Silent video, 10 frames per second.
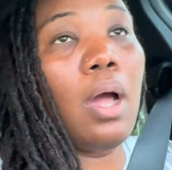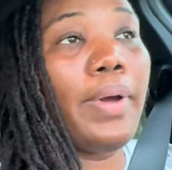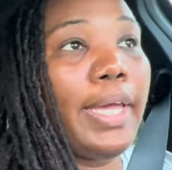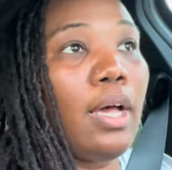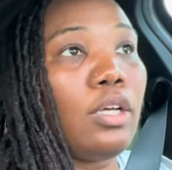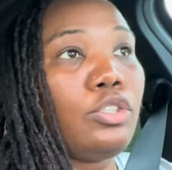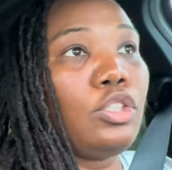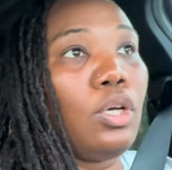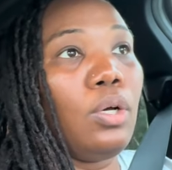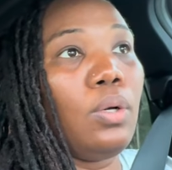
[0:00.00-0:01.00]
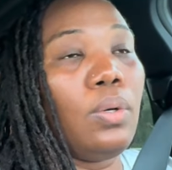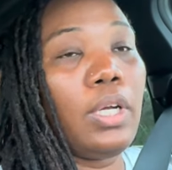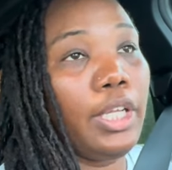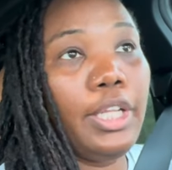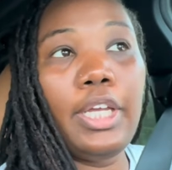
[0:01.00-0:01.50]
right y'all so
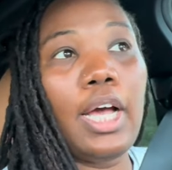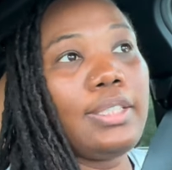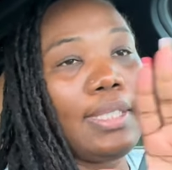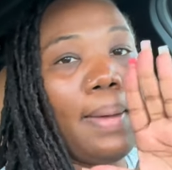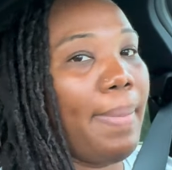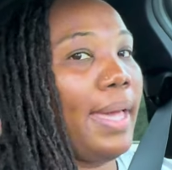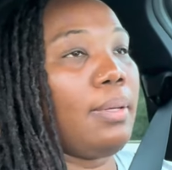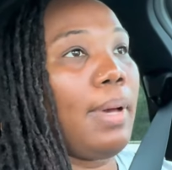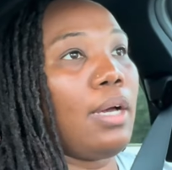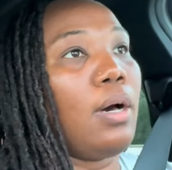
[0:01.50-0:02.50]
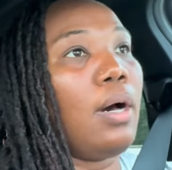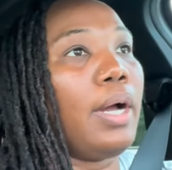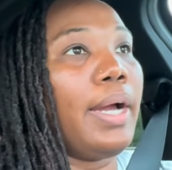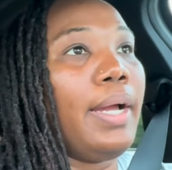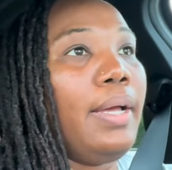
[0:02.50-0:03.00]
clearly y'all see i'm back in my
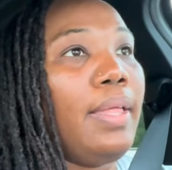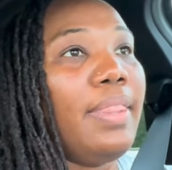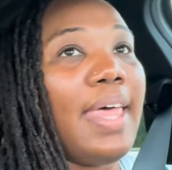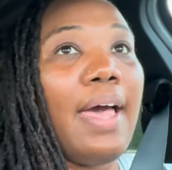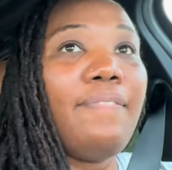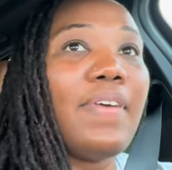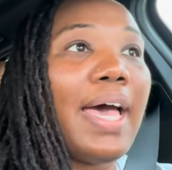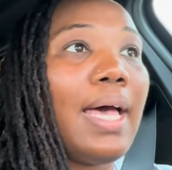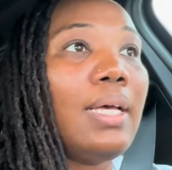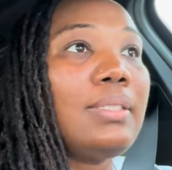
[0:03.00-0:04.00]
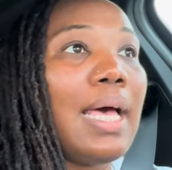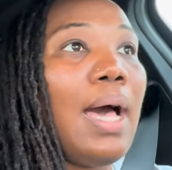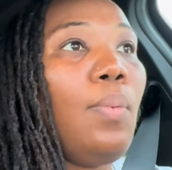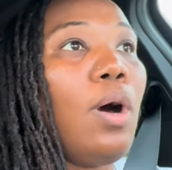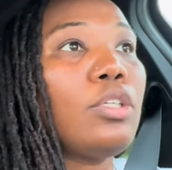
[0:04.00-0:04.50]
car that fast i
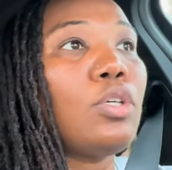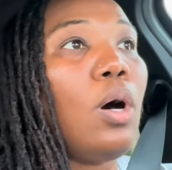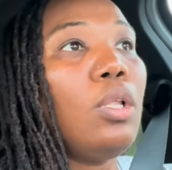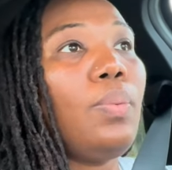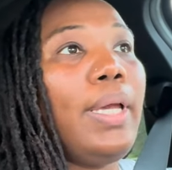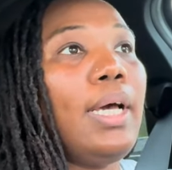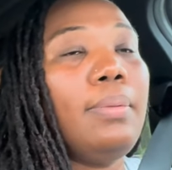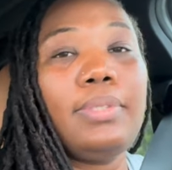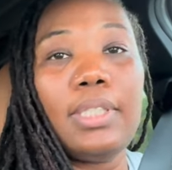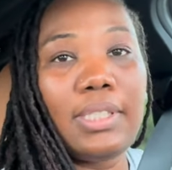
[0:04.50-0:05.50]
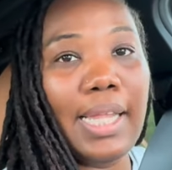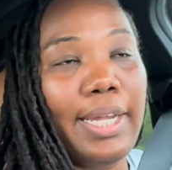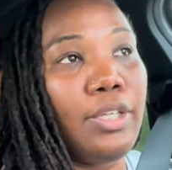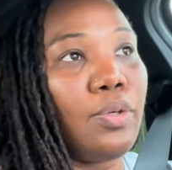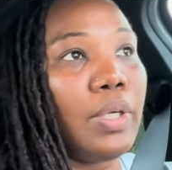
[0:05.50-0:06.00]
walked all the way up to the
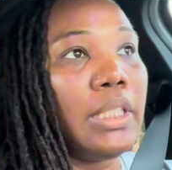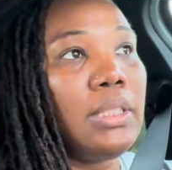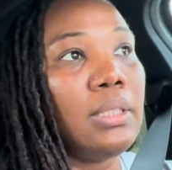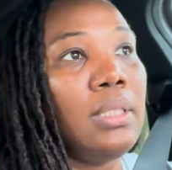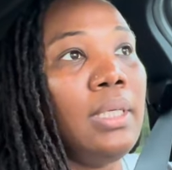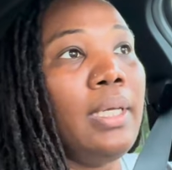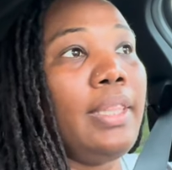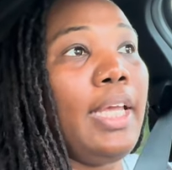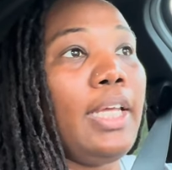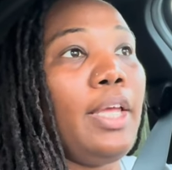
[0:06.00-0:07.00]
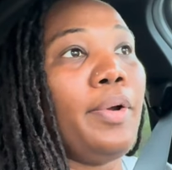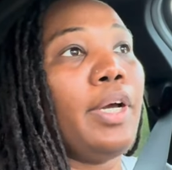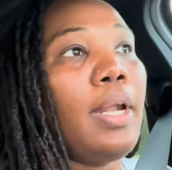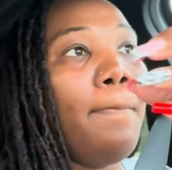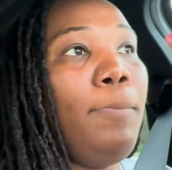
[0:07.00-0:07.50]
sliding doors thinking they were
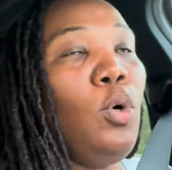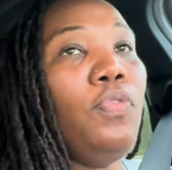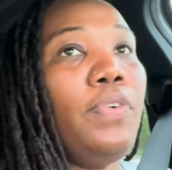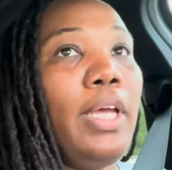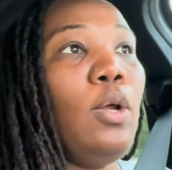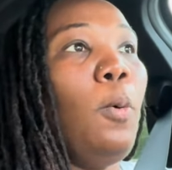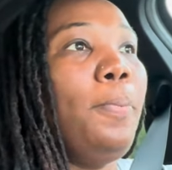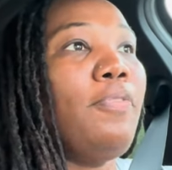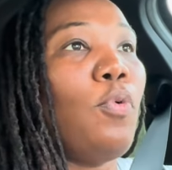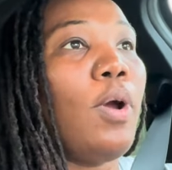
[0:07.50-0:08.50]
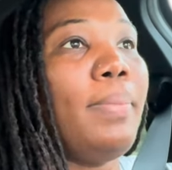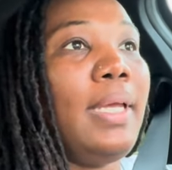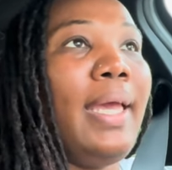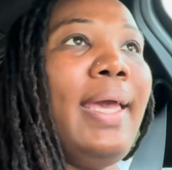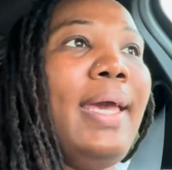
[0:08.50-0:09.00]
gonna poof and open for
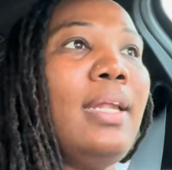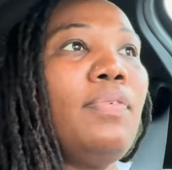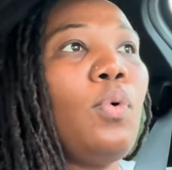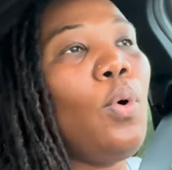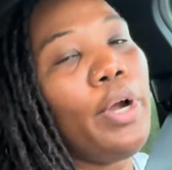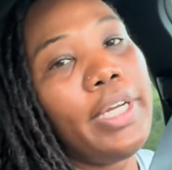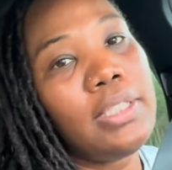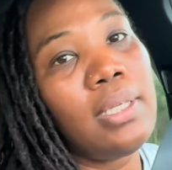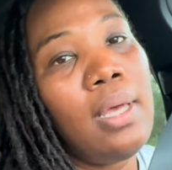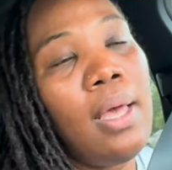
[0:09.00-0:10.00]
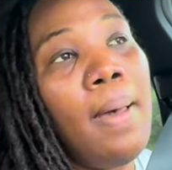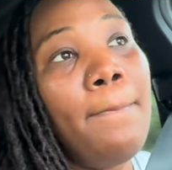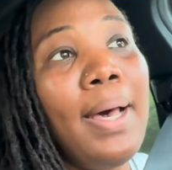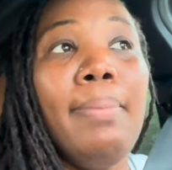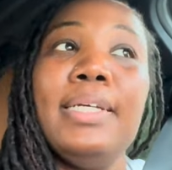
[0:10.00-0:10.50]
me and of course
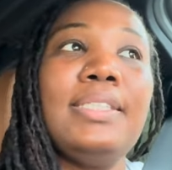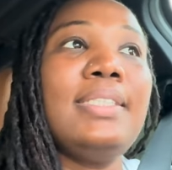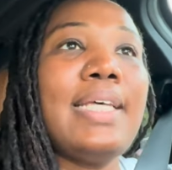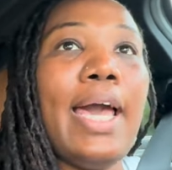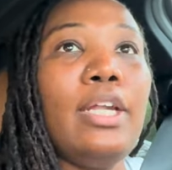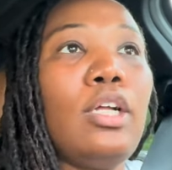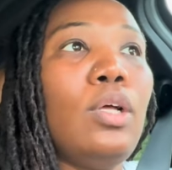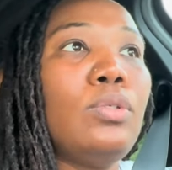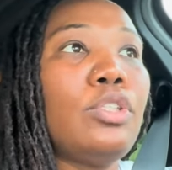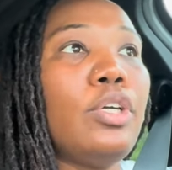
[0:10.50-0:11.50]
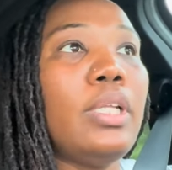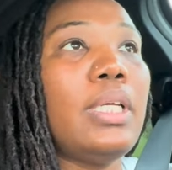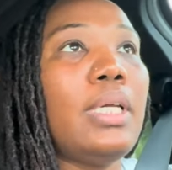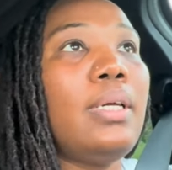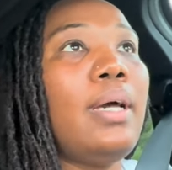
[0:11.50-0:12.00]
Publix decided to close
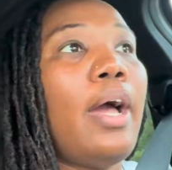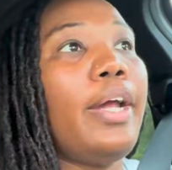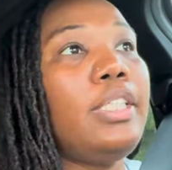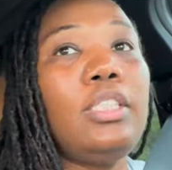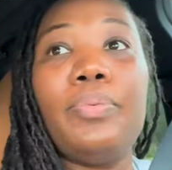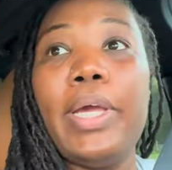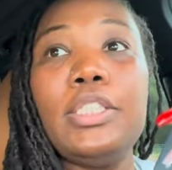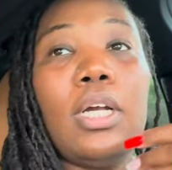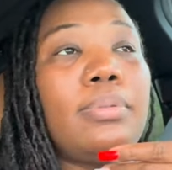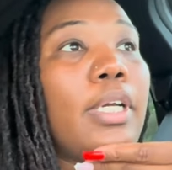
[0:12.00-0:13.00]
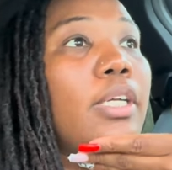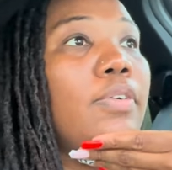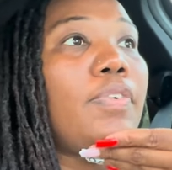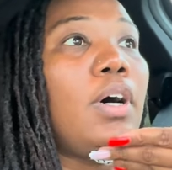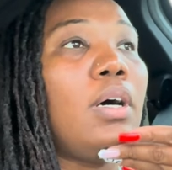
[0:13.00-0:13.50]
early. I already see raindrops starting to
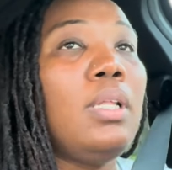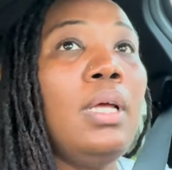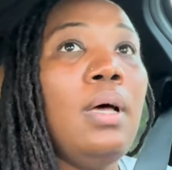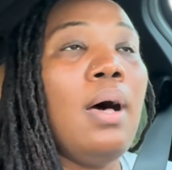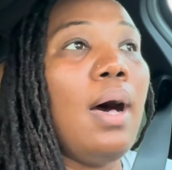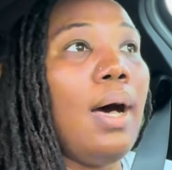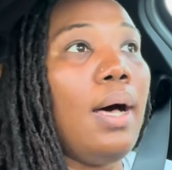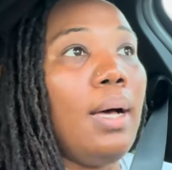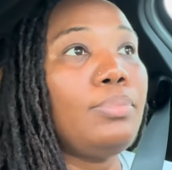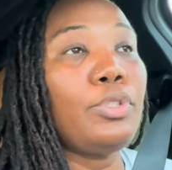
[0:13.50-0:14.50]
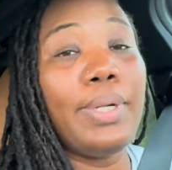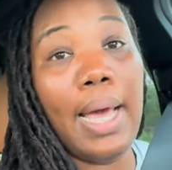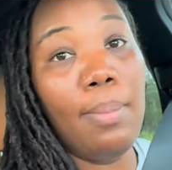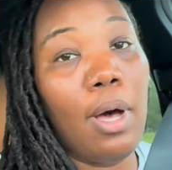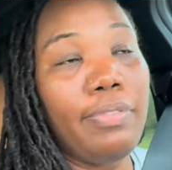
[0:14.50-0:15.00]
fall. Um, so
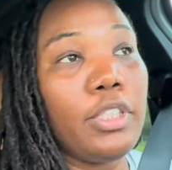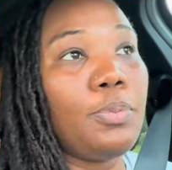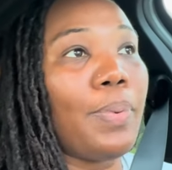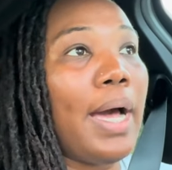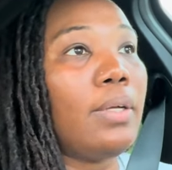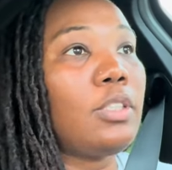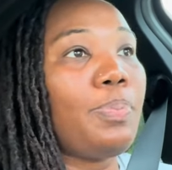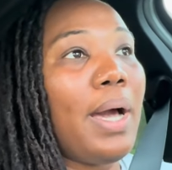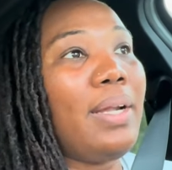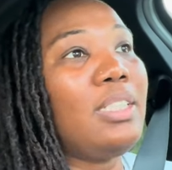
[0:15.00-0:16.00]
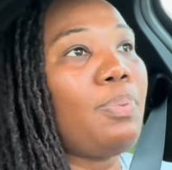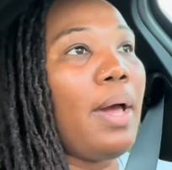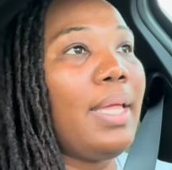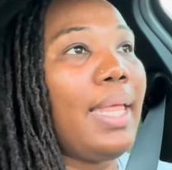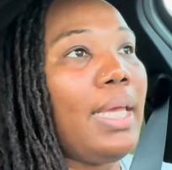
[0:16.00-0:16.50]
now I'm off to Sprout. Sprout is
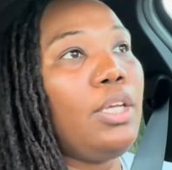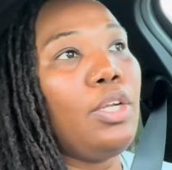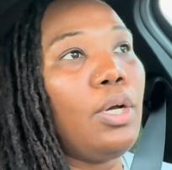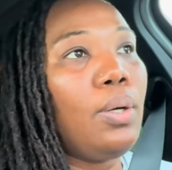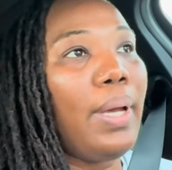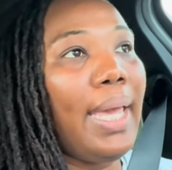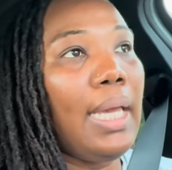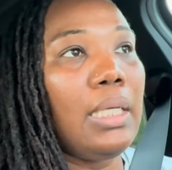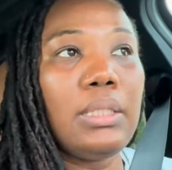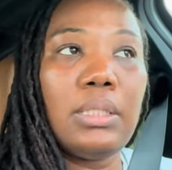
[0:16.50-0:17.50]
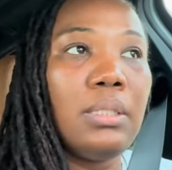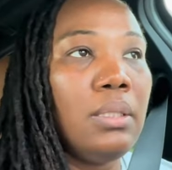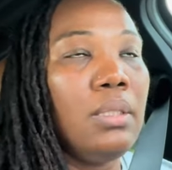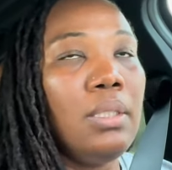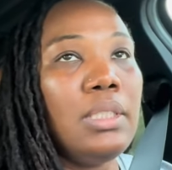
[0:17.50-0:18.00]
probably like, you know, eight
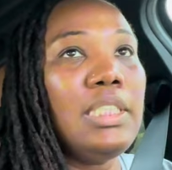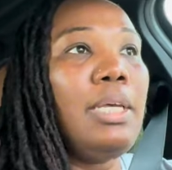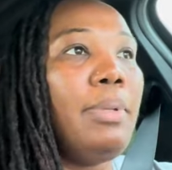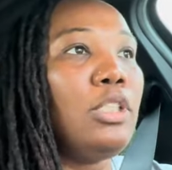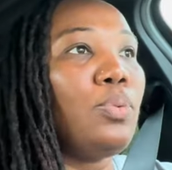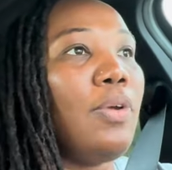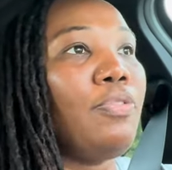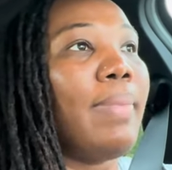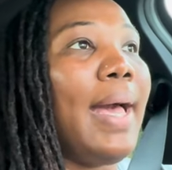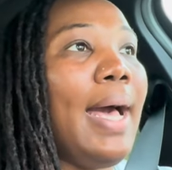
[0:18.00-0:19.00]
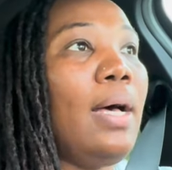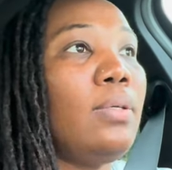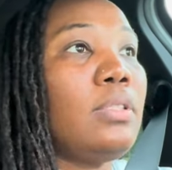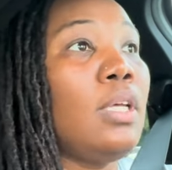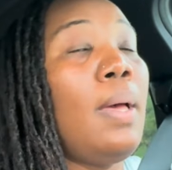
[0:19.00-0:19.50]
to 10 minutes away from my
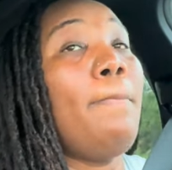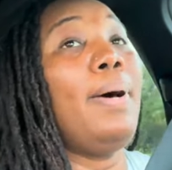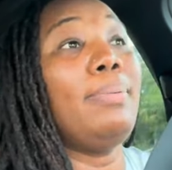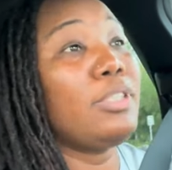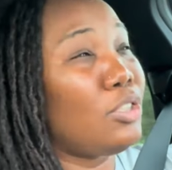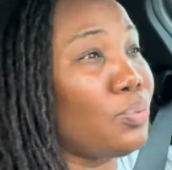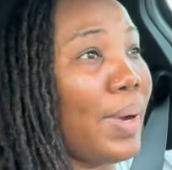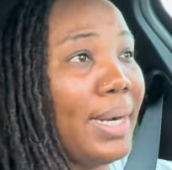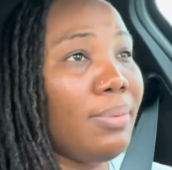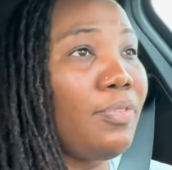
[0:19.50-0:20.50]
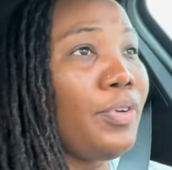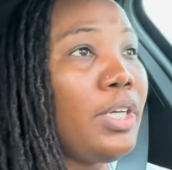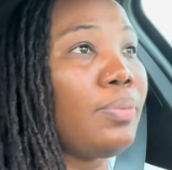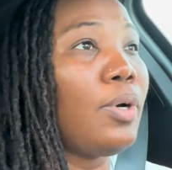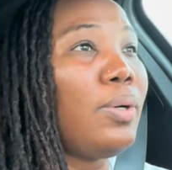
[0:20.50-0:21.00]
house. Publix is right up the
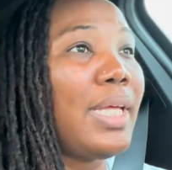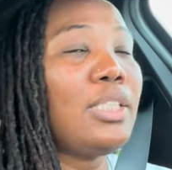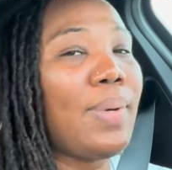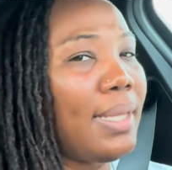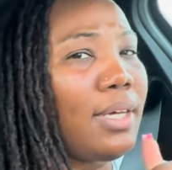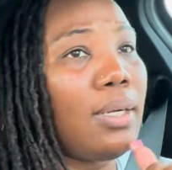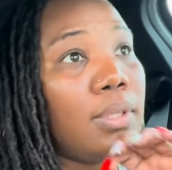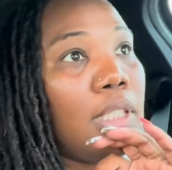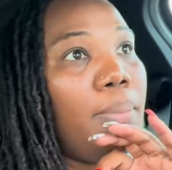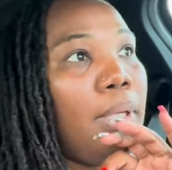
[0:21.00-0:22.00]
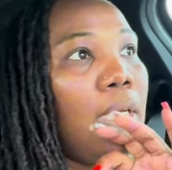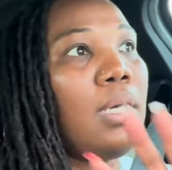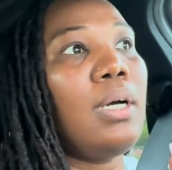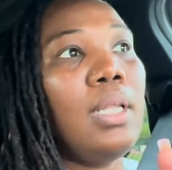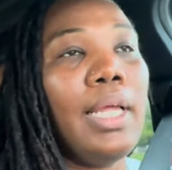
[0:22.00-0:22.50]
freaking road. That's why I thought it was gonna be
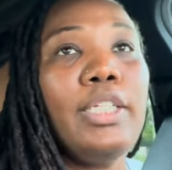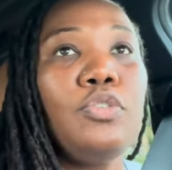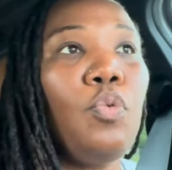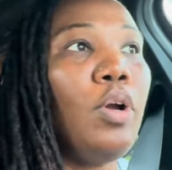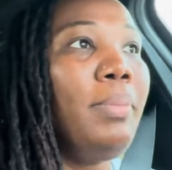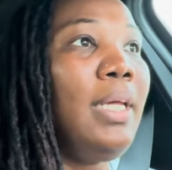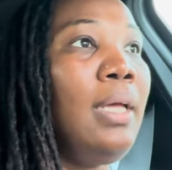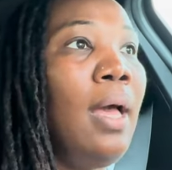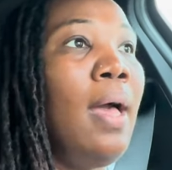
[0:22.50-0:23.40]
clutch for me.